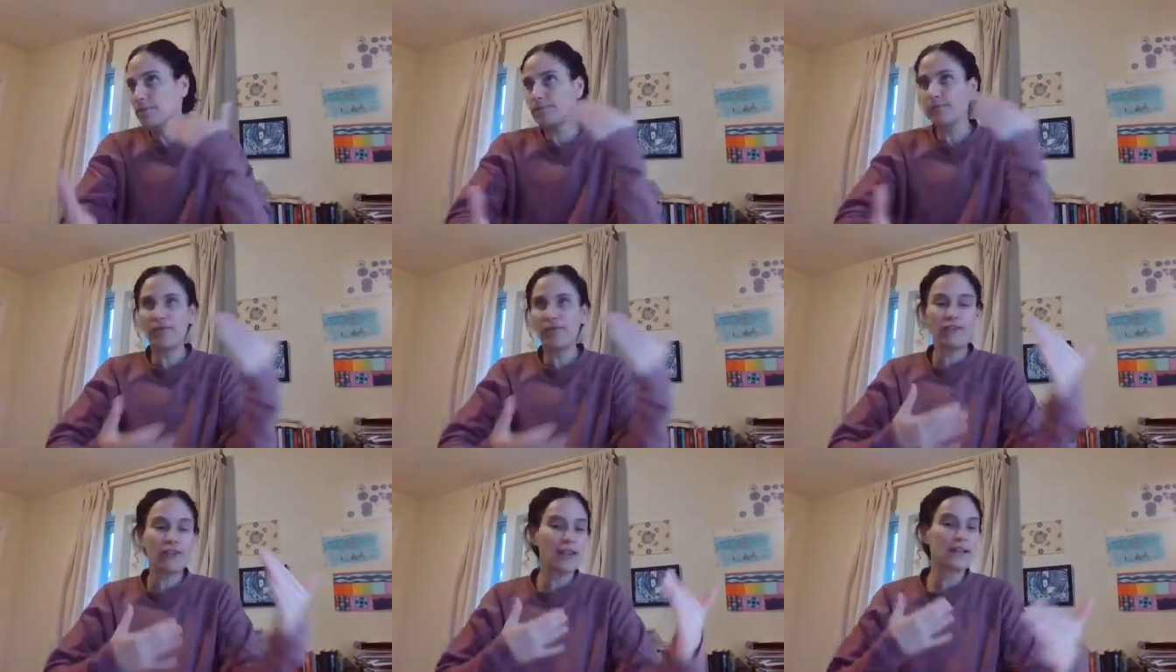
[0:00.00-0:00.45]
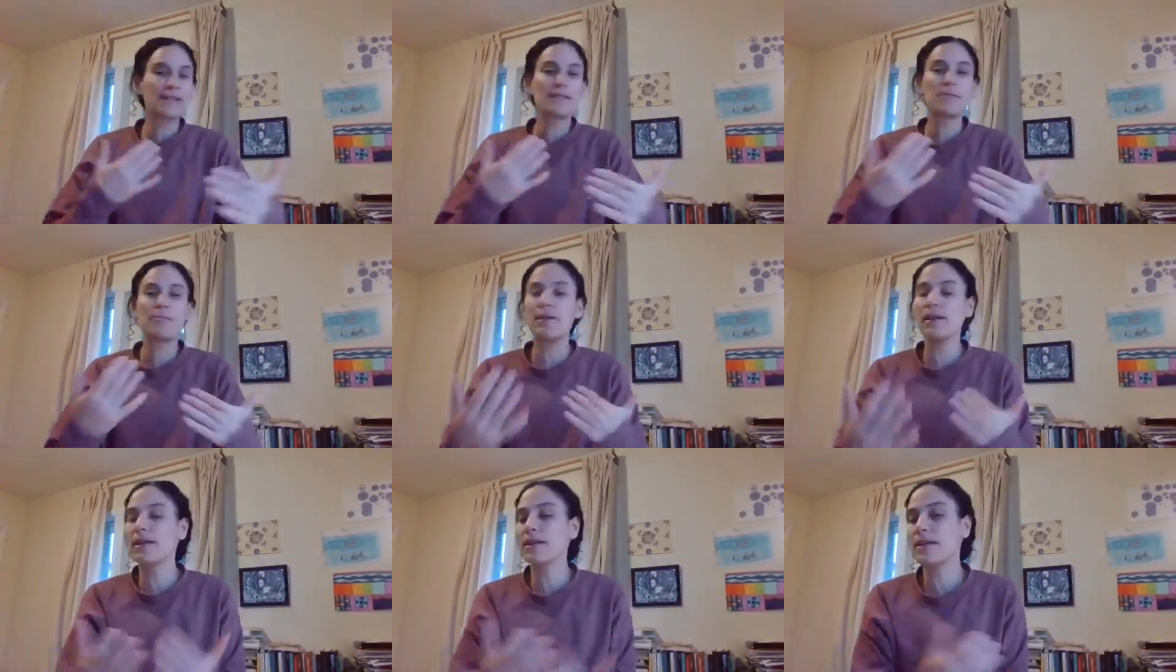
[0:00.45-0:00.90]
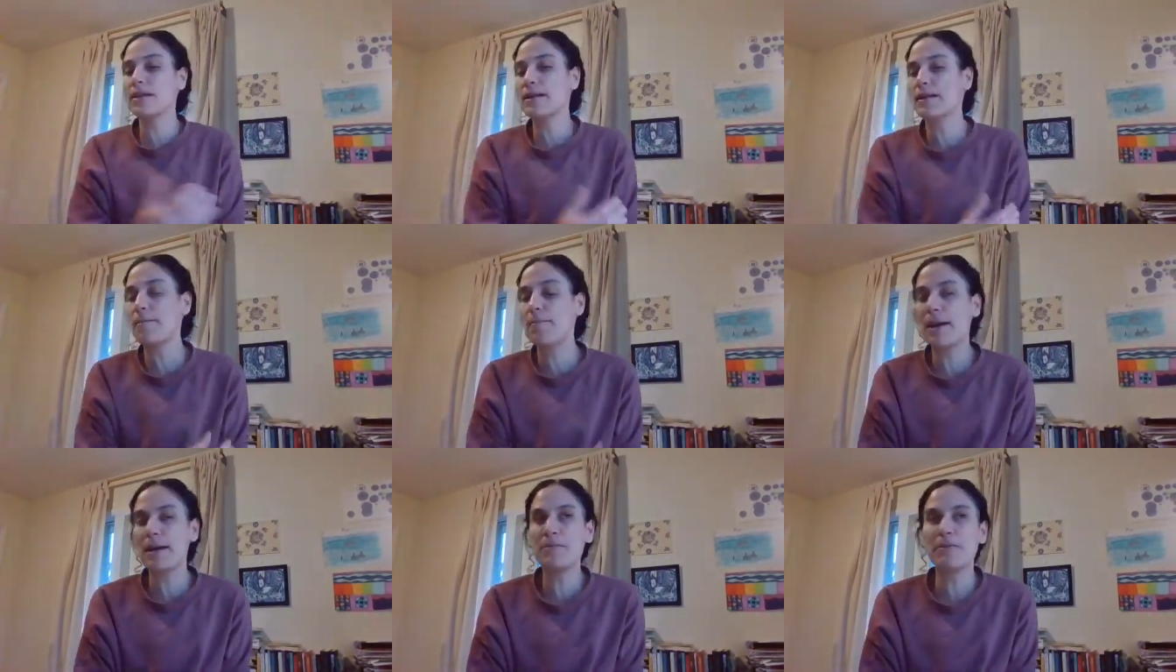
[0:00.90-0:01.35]
flexibility in the
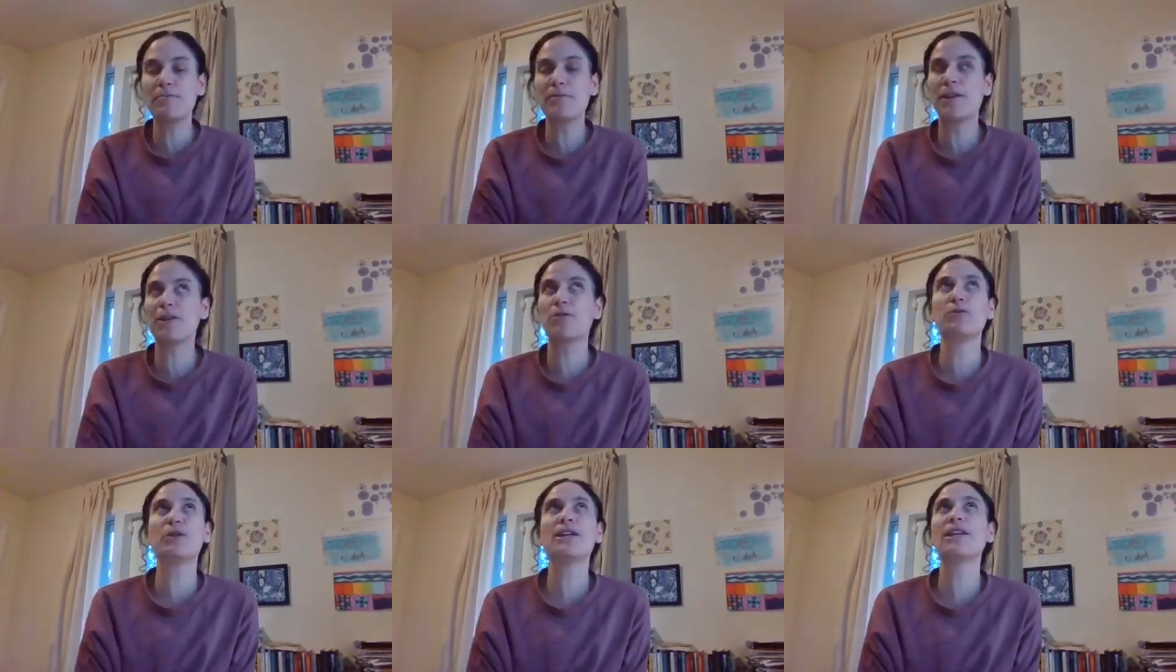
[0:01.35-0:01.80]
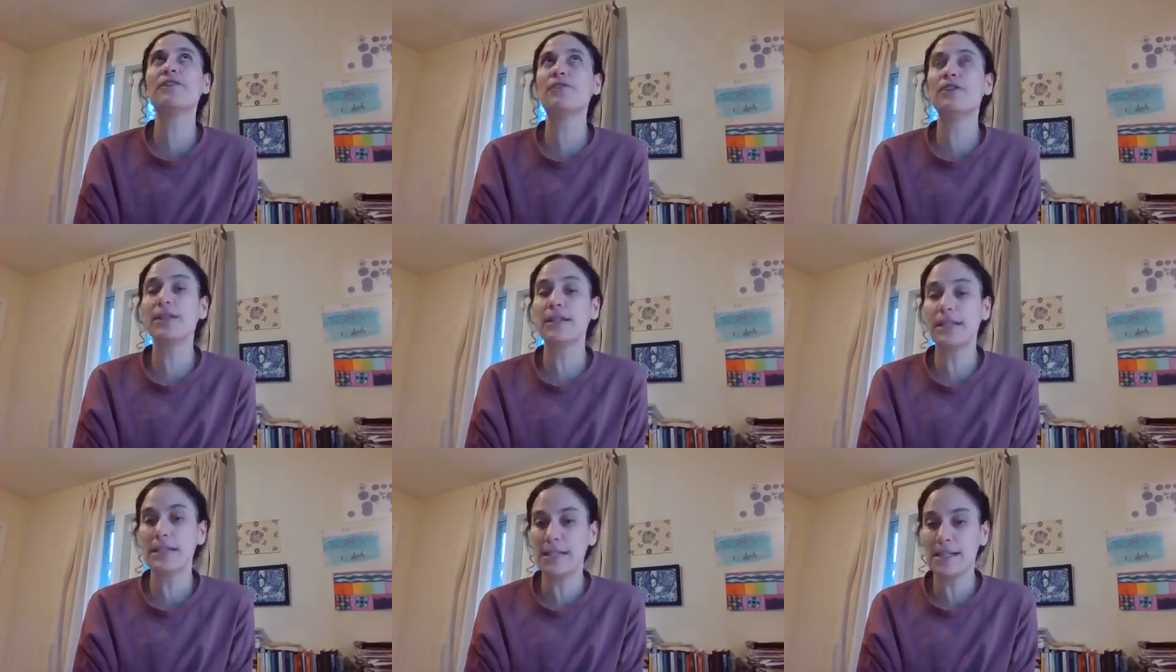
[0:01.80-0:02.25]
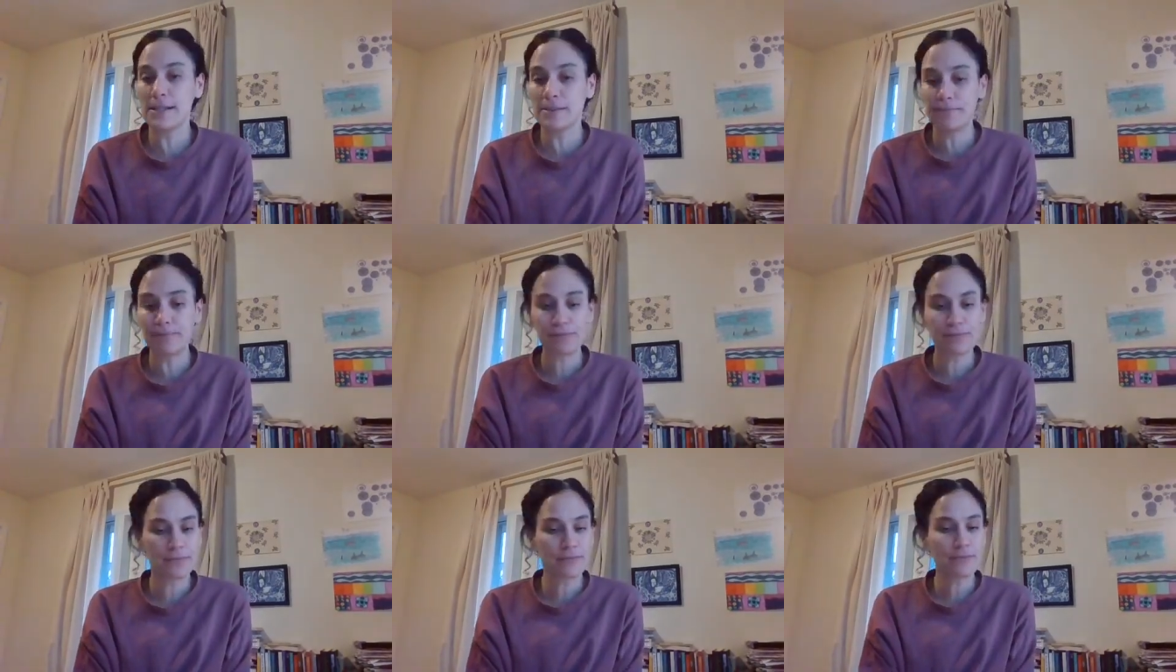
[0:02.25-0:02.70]
payment method, whatever it is,
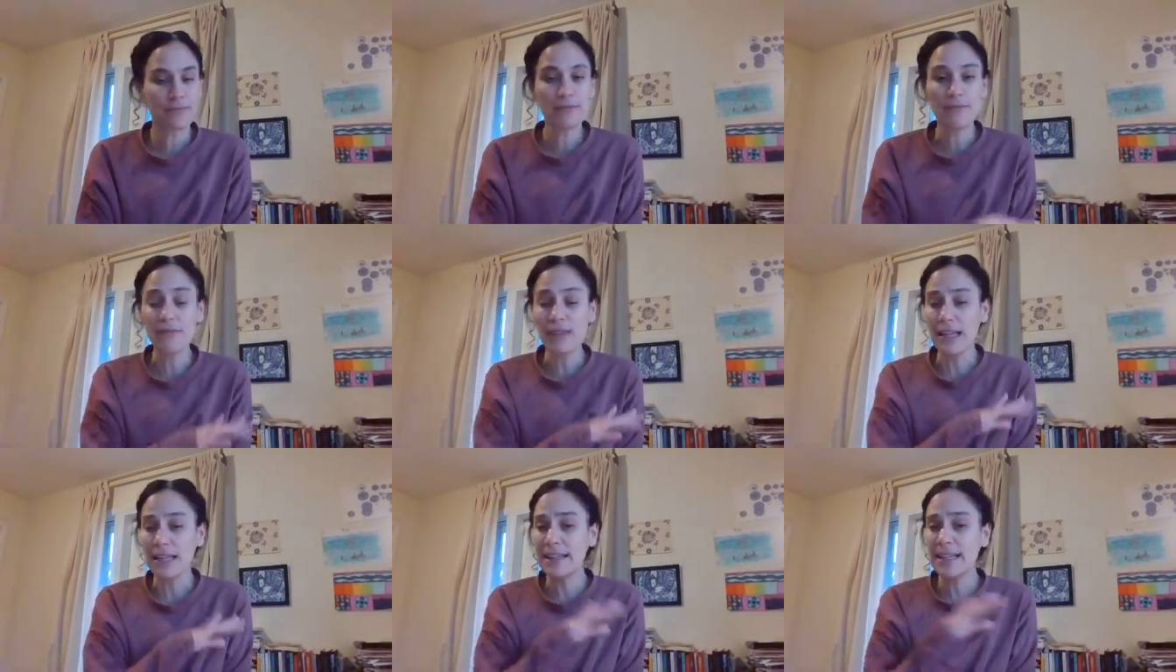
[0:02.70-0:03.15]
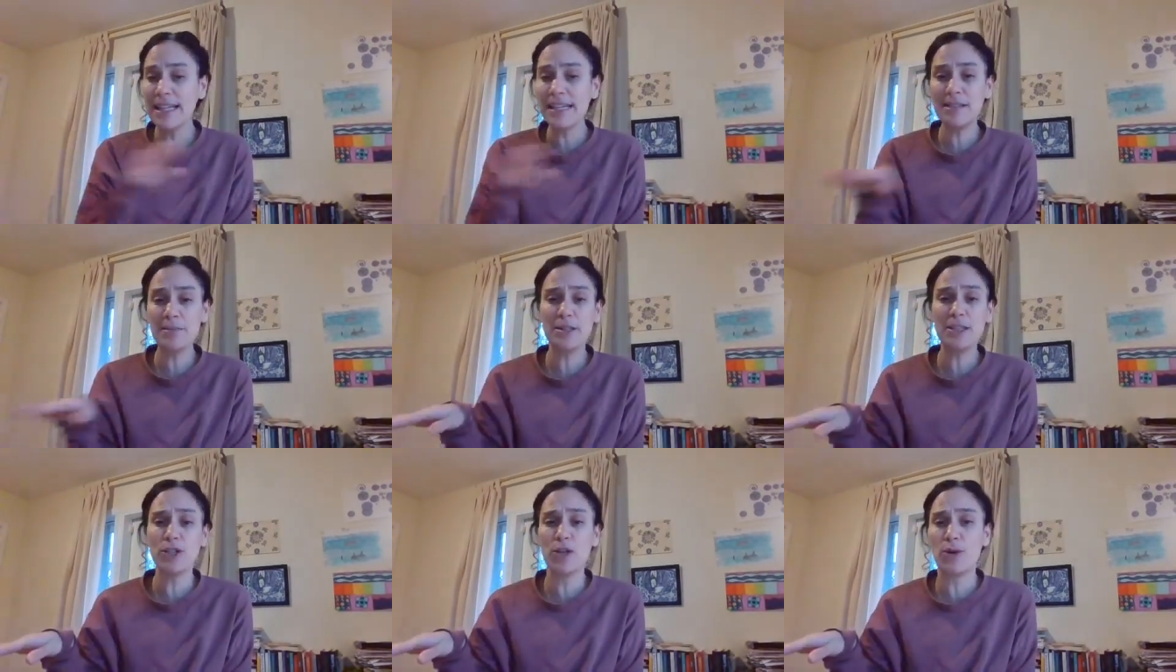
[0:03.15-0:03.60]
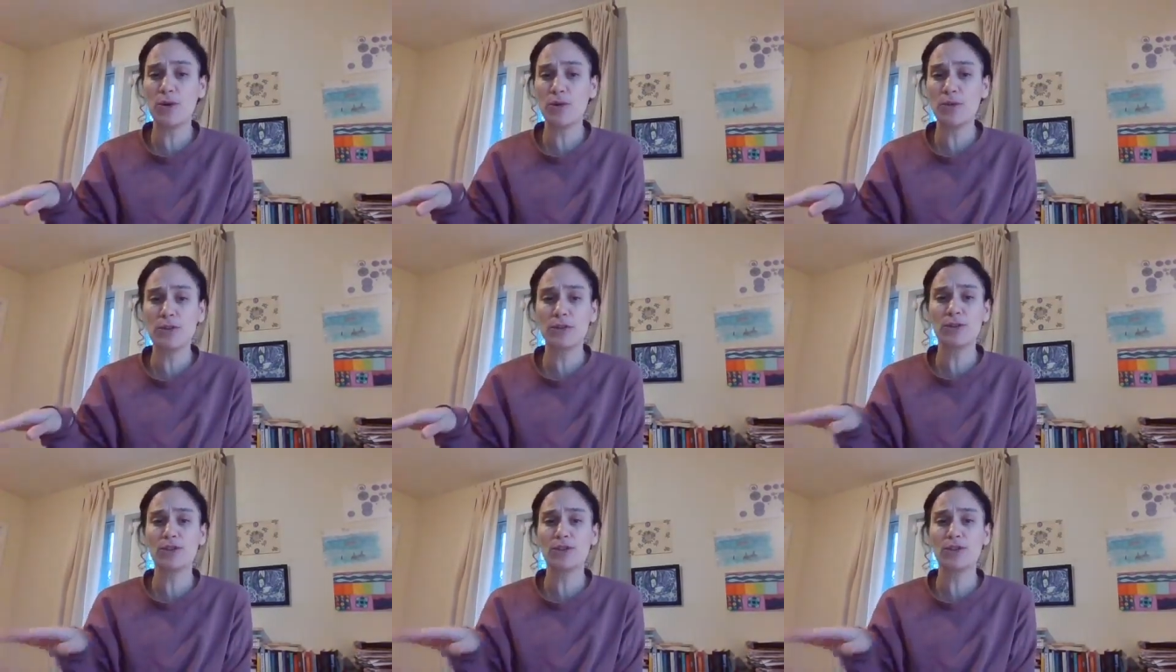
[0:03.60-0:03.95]
let me know.